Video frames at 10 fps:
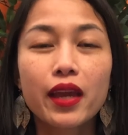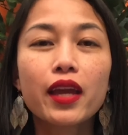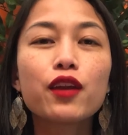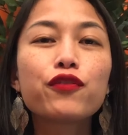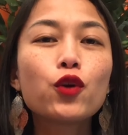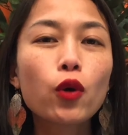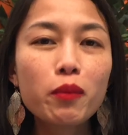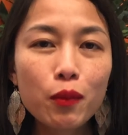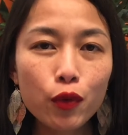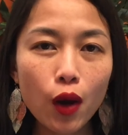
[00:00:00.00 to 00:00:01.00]
If you're a
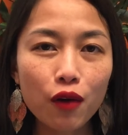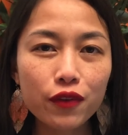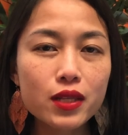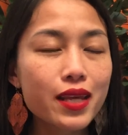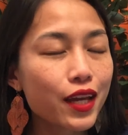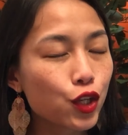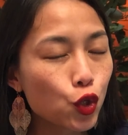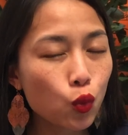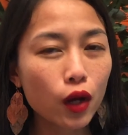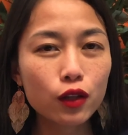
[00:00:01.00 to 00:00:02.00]
member office and
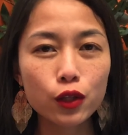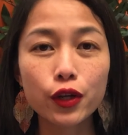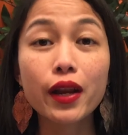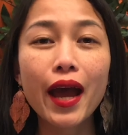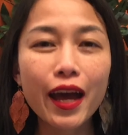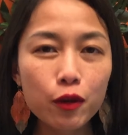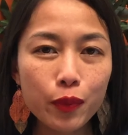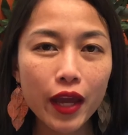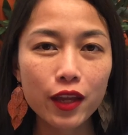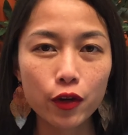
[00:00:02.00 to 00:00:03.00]
you want to learn how to
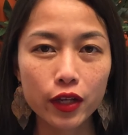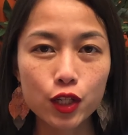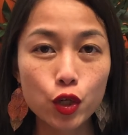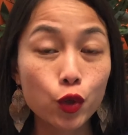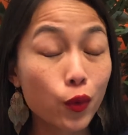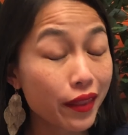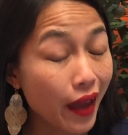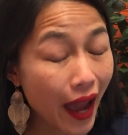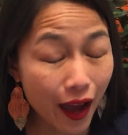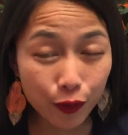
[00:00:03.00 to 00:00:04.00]
pay your intern
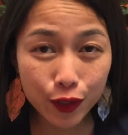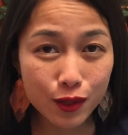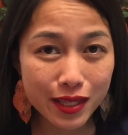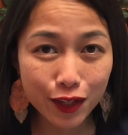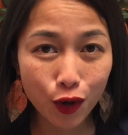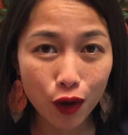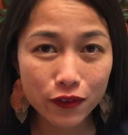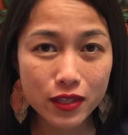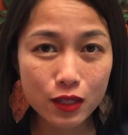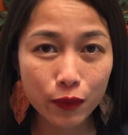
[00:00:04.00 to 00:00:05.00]
without using your
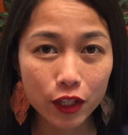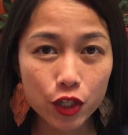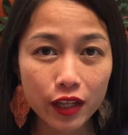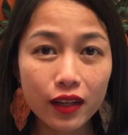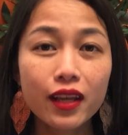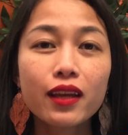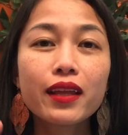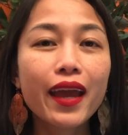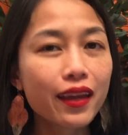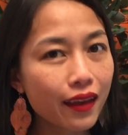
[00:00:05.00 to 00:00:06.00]
office's budget,
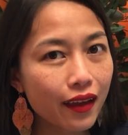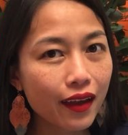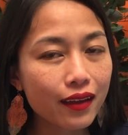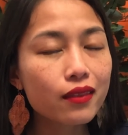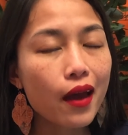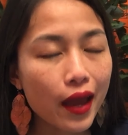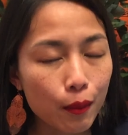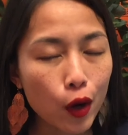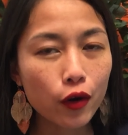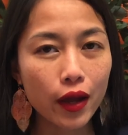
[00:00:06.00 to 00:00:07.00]
aka the
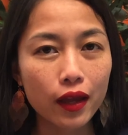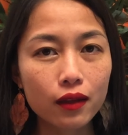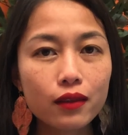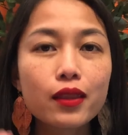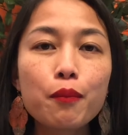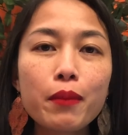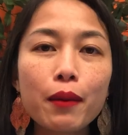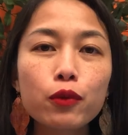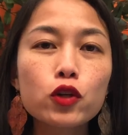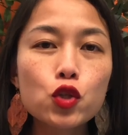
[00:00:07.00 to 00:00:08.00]
MRA, the
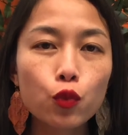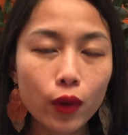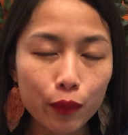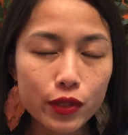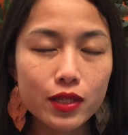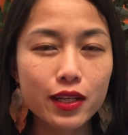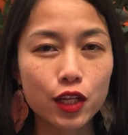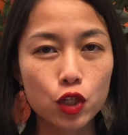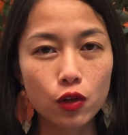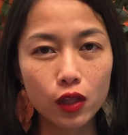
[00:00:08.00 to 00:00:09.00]
Members
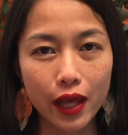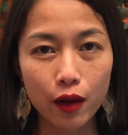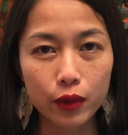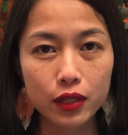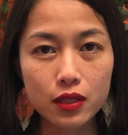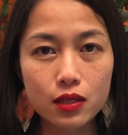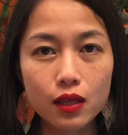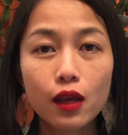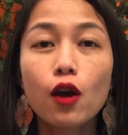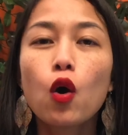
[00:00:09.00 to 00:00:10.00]
Representational Allowance,
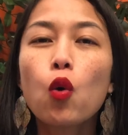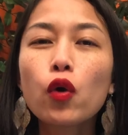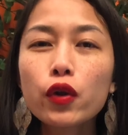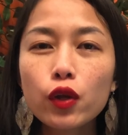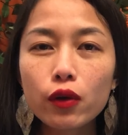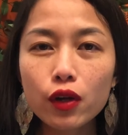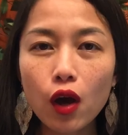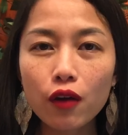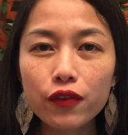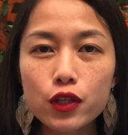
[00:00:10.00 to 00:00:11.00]
or you're an
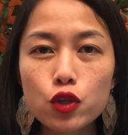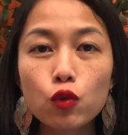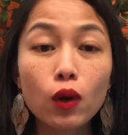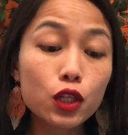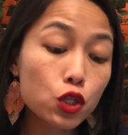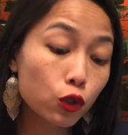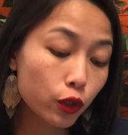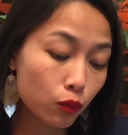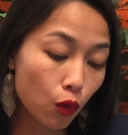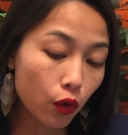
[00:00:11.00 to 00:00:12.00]
office who wants to
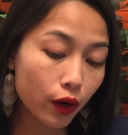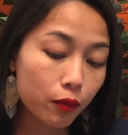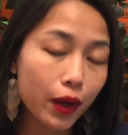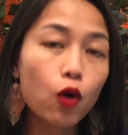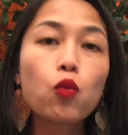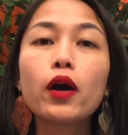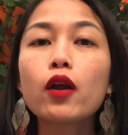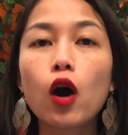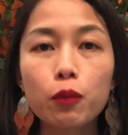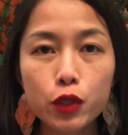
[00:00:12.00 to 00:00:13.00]
learn more about what
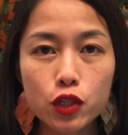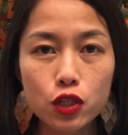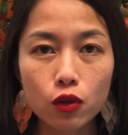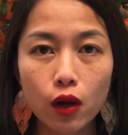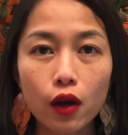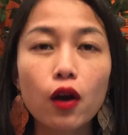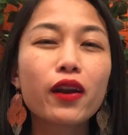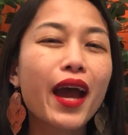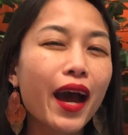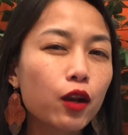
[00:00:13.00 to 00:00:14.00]
options there are on
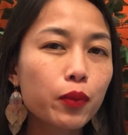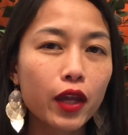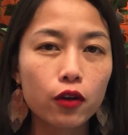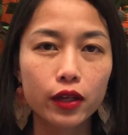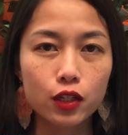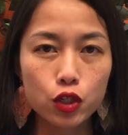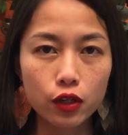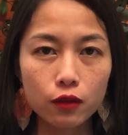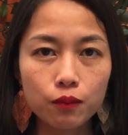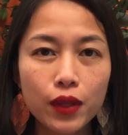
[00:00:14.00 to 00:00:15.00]
how to pay your intern,